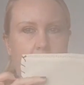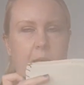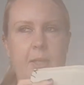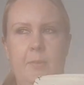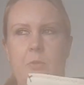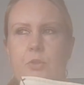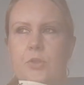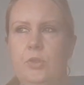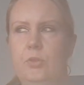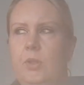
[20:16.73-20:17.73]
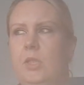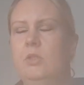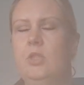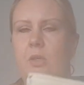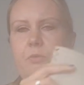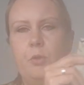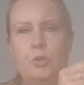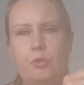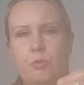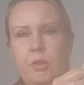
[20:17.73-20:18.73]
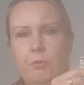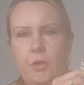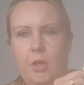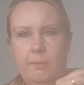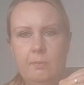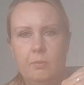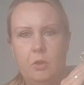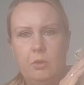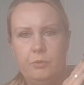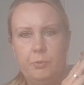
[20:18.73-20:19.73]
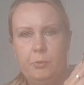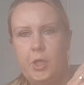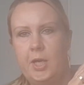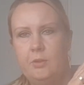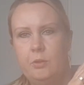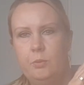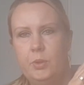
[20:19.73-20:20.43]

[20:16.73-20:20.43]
I am also doing Jack Frost Tree Farm on the Murano,